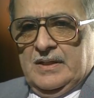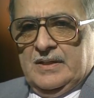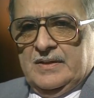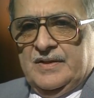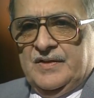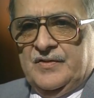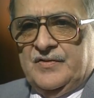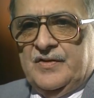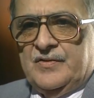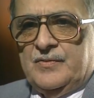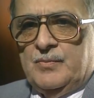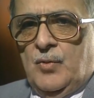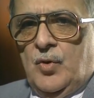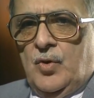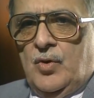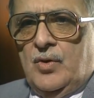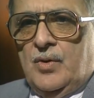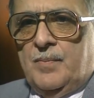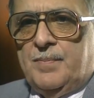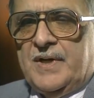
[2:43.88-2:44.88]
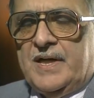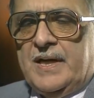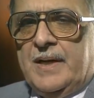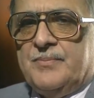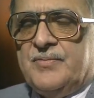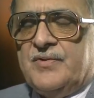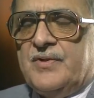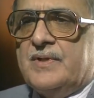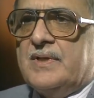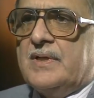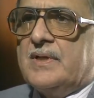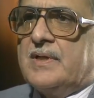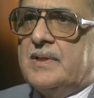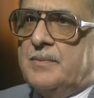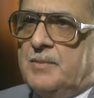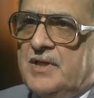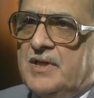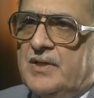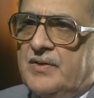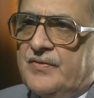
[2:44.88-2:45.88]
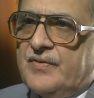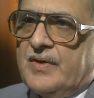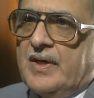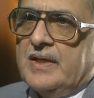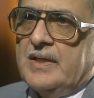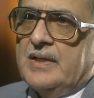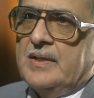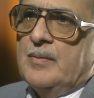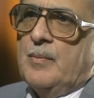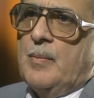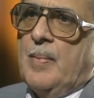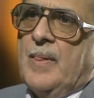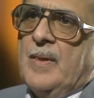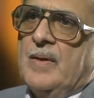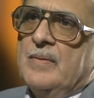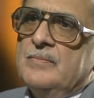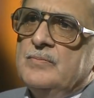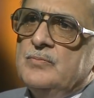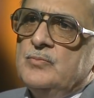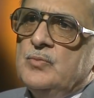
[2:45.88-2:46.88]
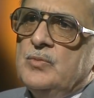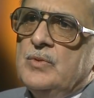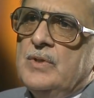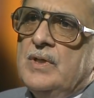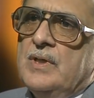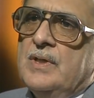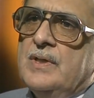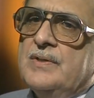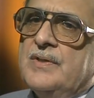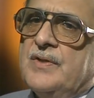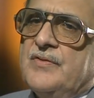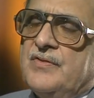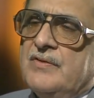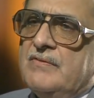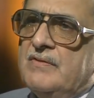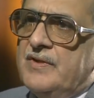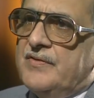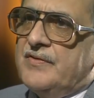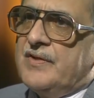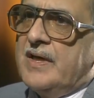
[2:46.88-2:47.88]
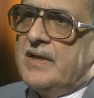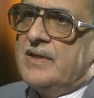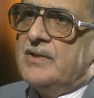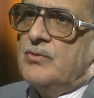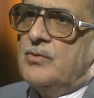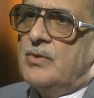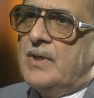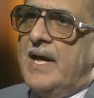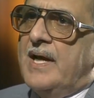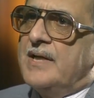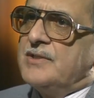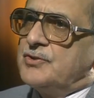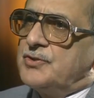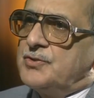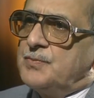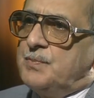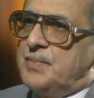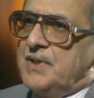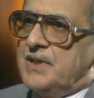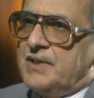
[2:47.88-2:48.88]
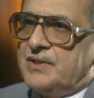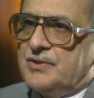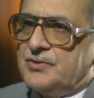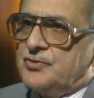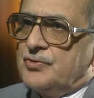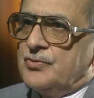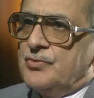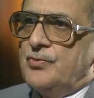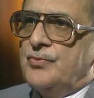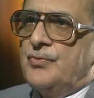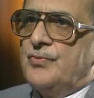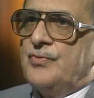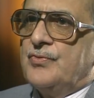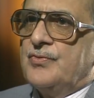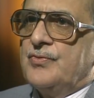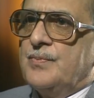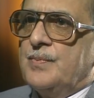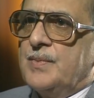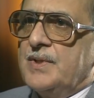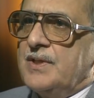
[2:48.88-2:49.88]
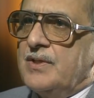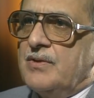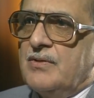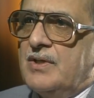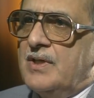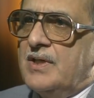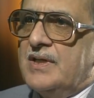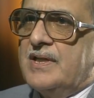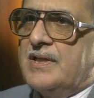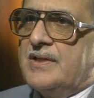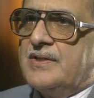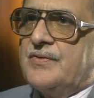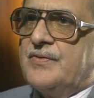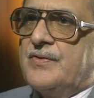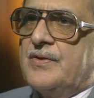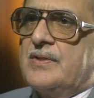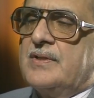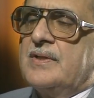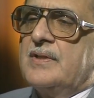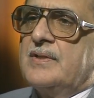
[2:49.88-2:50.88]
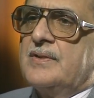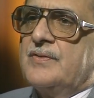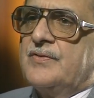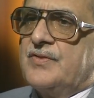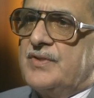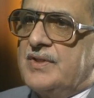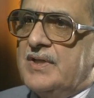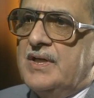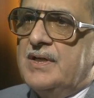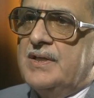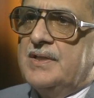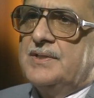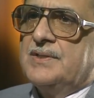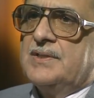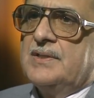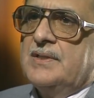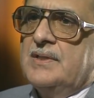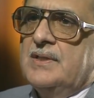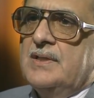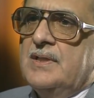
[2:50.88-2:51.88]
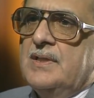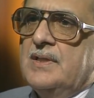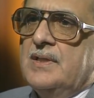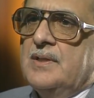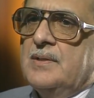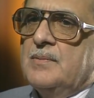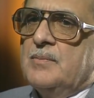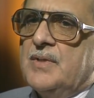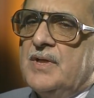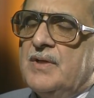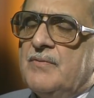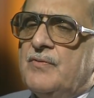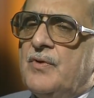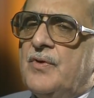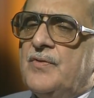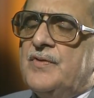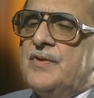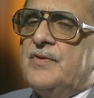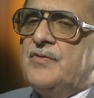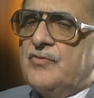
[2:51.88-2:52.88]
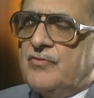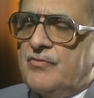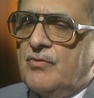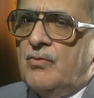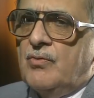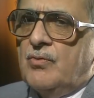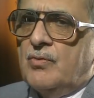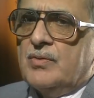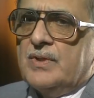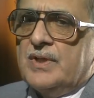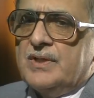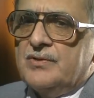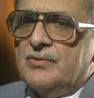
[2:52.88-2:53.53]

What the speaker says: this is more perhaps on the criminal side. On the civil side you can pick and choose, particularly at a certain stage. But of course it's true that